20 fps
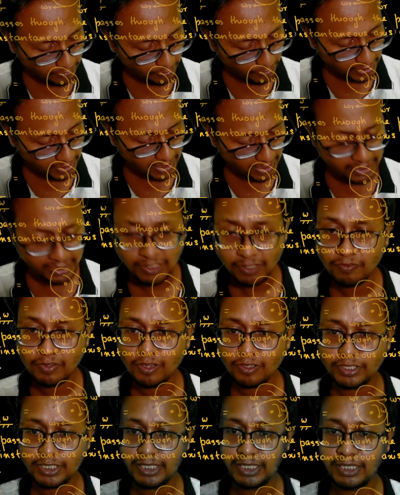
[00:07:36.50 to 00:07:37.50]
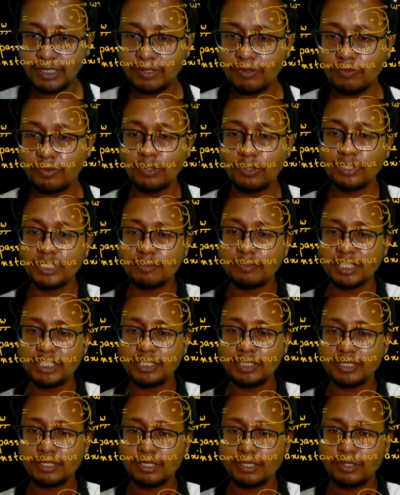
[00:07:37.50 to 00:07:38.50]
of rotation has zero velocity. We know this
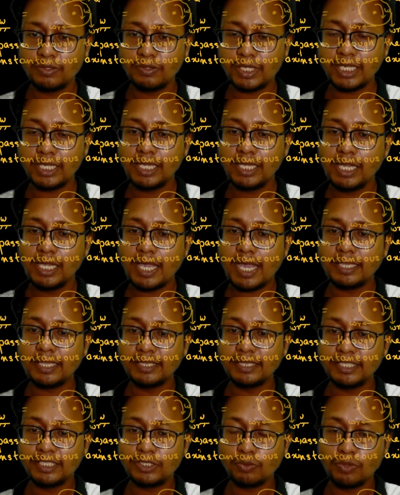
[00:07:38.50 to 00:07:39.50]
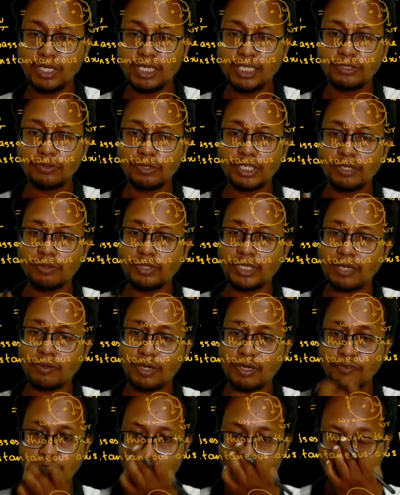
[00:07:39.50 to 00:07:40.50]
much. Okay. And this wheel is rotating with
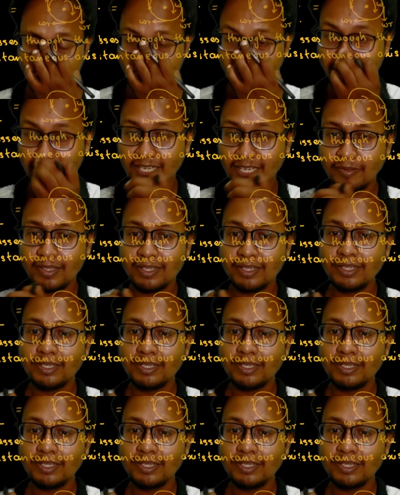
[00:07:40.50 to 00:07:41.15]
angular velocity omega.